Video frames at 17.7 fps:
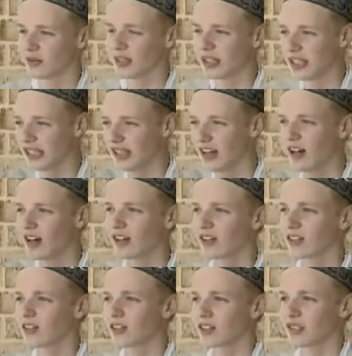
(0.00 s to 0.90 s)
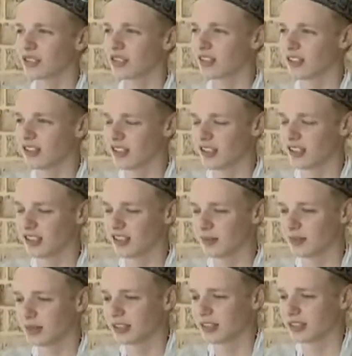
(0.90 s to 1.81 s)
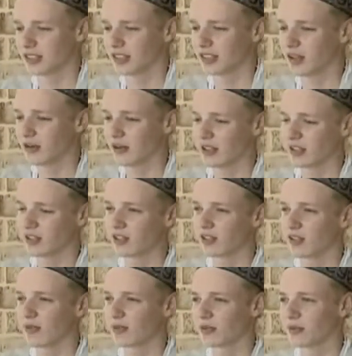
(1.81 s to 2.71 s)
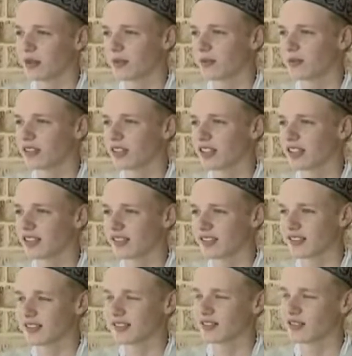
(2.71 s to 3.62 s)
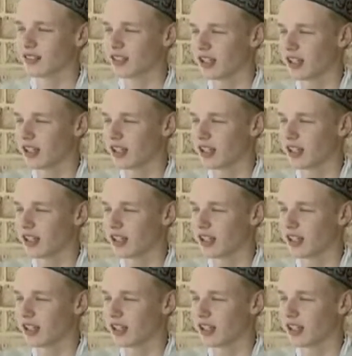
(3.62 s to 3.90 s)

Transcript: reading articles on Islam and going to different websites and